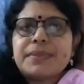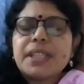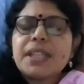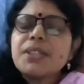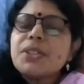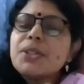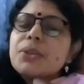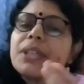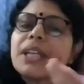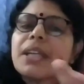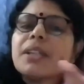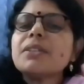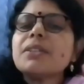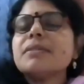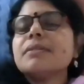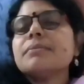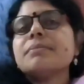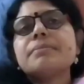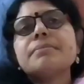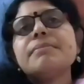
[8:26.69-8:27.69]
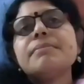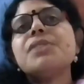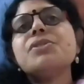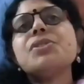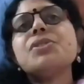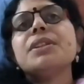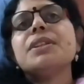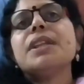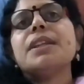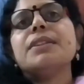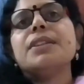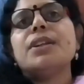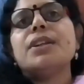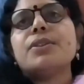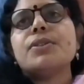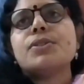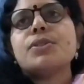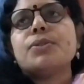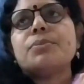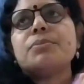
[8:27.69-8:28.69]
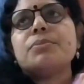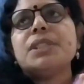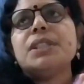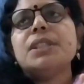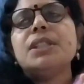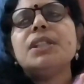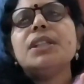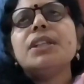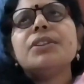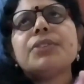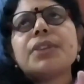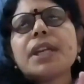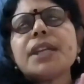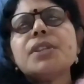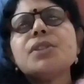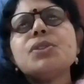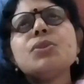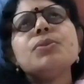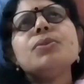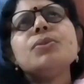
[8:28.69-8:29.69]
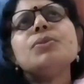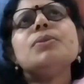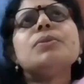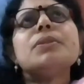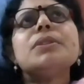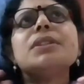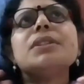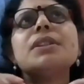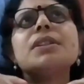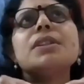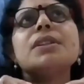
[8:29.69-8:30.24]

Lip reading: that you can mention in the resume. Try to